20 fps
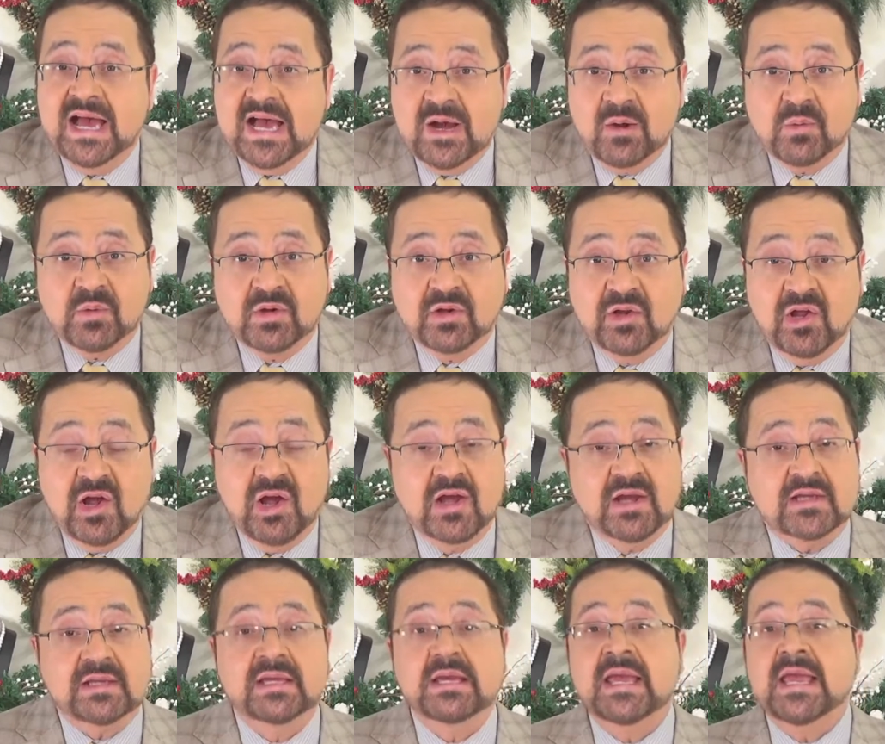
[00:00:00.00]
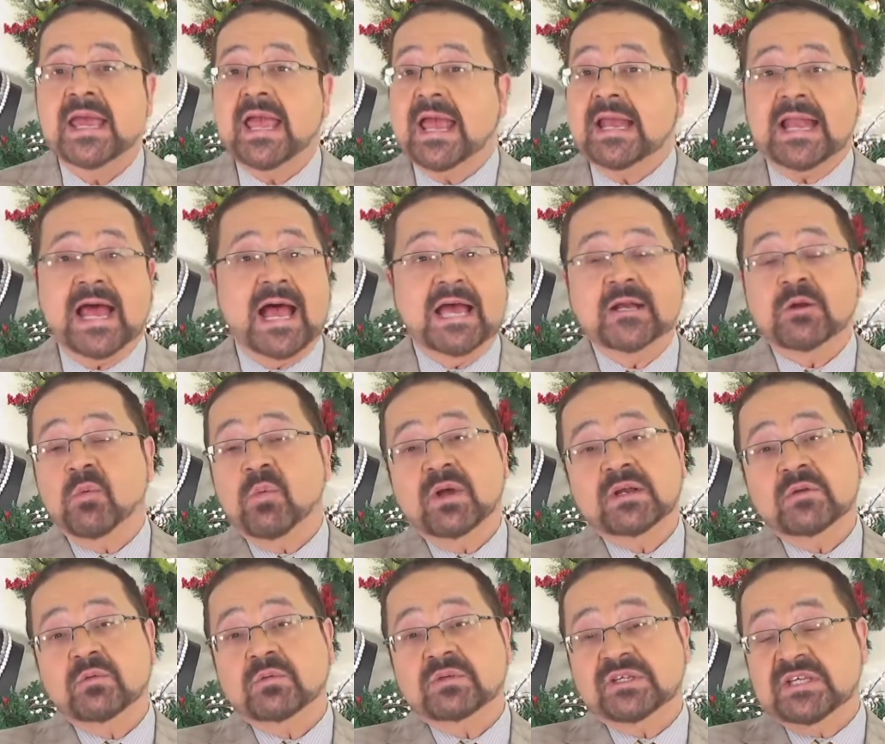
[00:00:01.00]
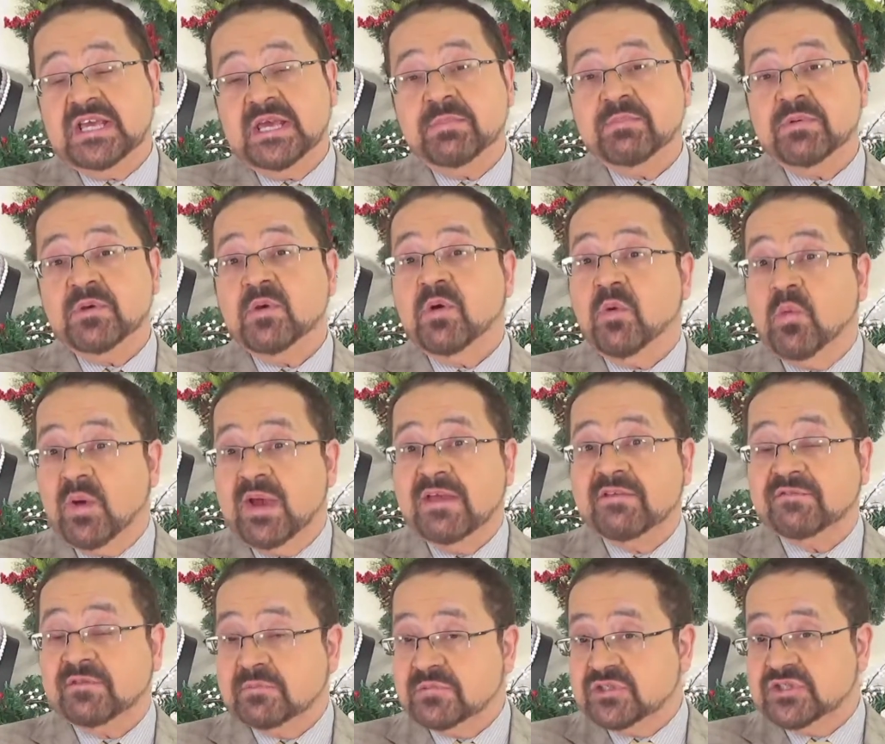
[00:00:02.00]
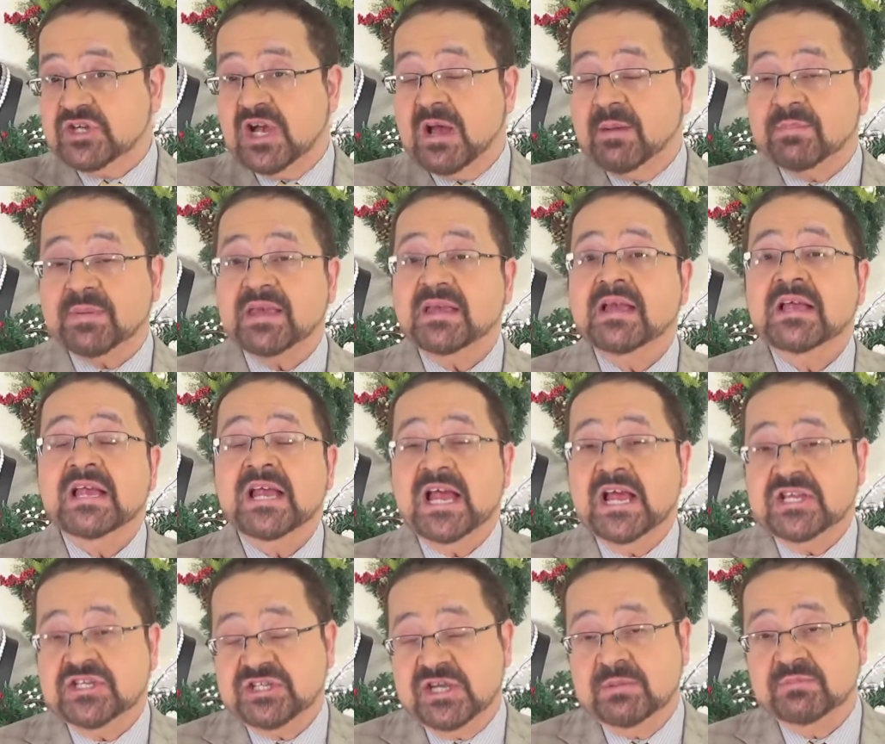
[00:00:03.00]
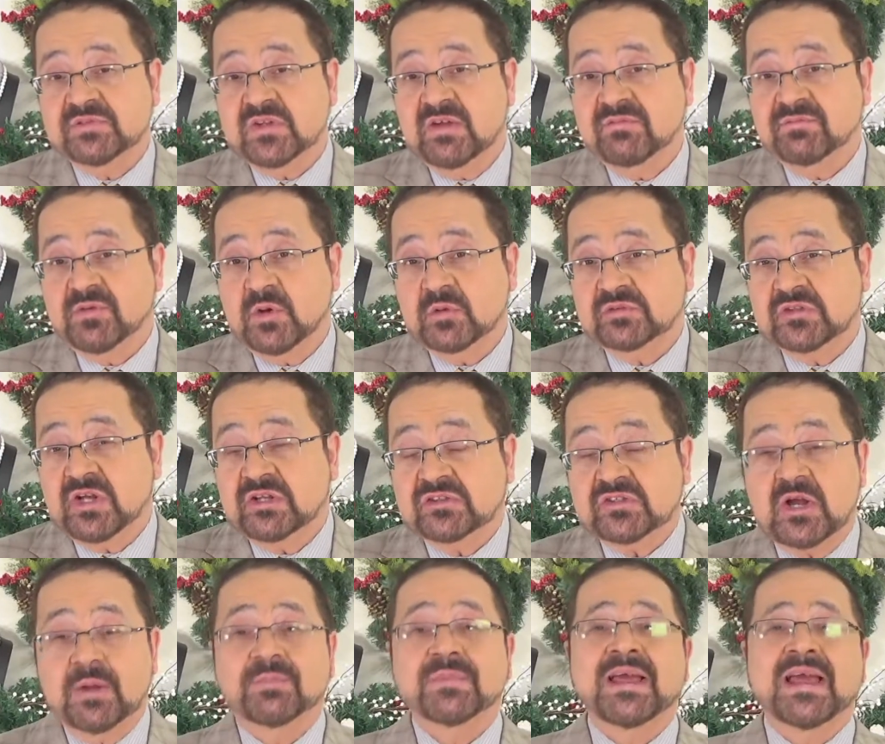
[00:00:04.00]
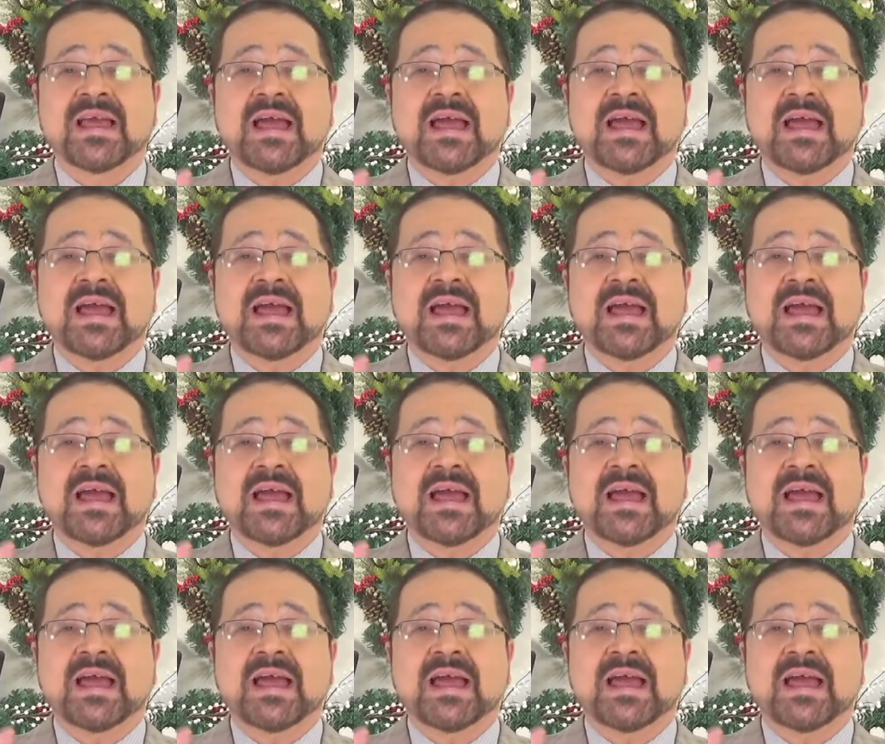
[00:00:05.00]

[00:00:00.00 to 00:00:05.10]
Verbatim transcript: hour long. And I don't want to keep you away from shopping at gemsenvogue.com.